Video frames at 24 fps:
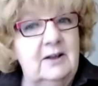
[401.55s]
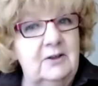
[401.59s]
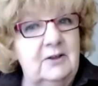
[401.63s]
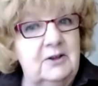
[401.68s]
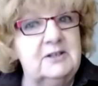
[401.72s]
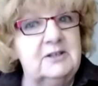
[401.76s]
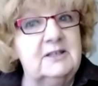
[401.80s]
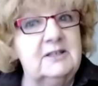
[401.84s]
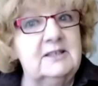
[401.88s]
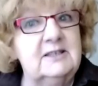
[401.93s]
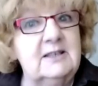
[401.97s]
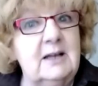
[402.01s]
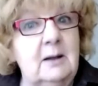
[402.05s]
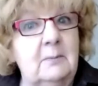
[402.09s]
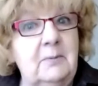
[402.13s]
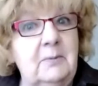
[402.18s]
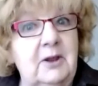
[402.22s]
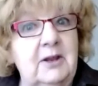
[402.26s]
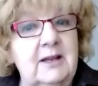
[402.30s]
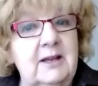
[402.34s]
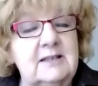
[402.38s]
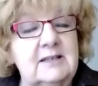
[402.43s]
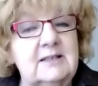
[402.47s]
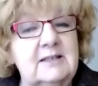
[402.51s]
This is
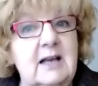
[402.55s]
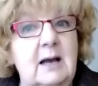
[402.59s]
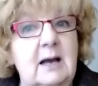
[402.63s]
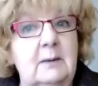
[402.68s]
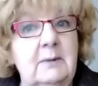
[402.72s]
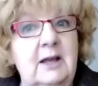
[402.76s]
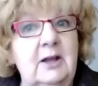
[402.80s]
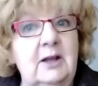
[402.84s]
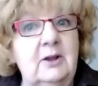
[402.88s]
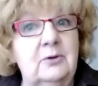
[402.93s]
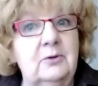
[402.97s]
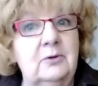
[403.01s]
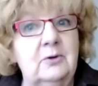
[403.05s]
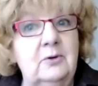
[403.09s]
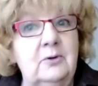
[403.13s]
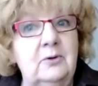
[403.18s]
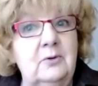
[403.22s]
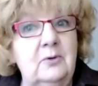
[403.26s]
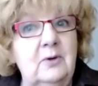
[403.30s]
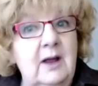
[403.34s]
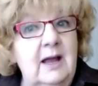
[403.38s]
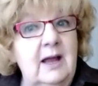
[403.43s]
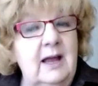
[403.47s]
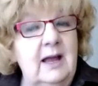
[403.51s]
something that's coming
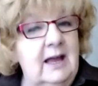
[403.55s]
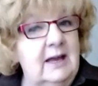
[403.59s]
through